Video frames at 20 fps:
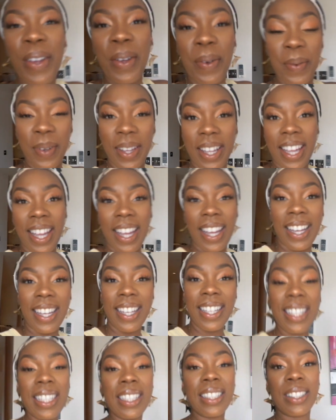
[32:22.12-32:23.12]
But yeah,
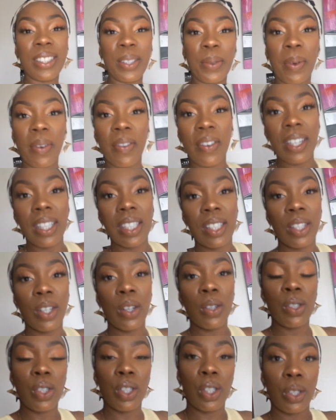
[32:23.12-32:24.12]
so we're ready to
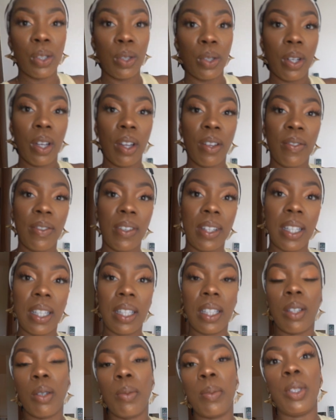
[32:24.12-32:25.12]
go shoot. Hopefully
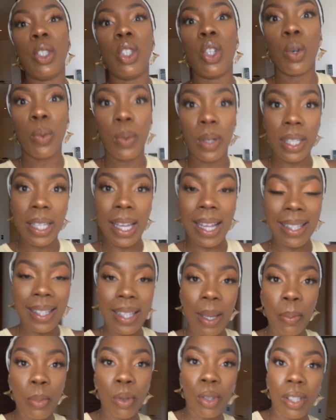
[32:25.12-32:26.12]
there'll be no one at
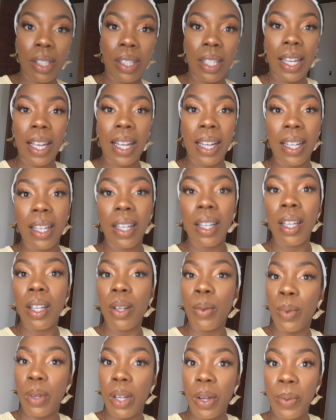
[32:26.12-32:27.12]
Sandbox today.
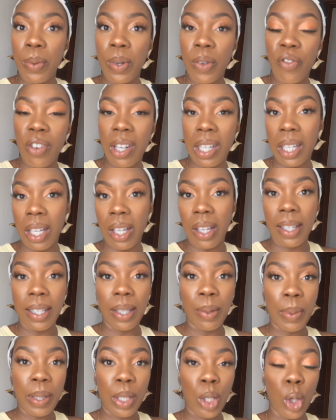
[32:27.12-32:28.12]
We're going really
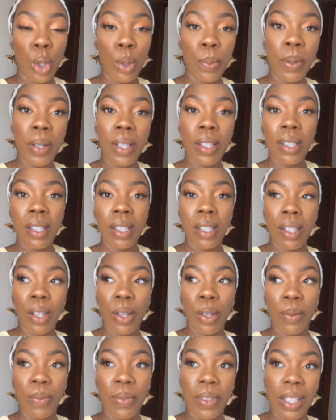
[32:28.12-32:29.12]
early when it opens, so
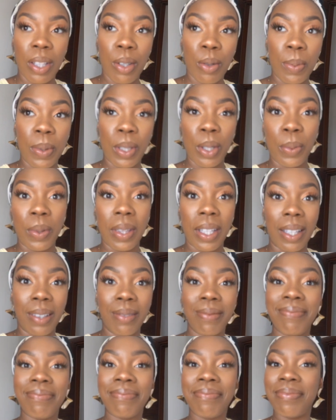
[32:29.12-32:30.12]
hopefully there'll be no one there
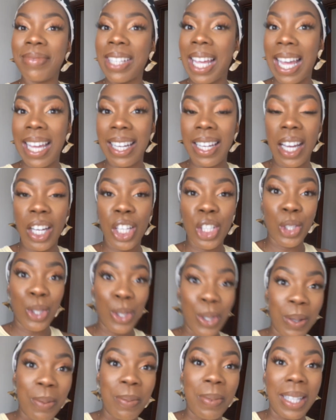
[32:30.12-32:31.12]
and I can
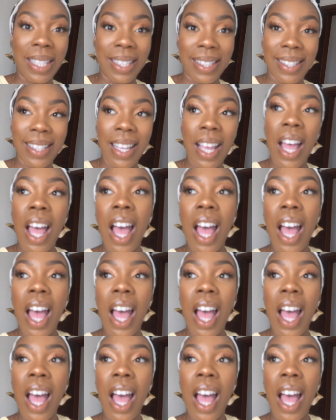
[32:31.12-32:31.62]
shoot in peace.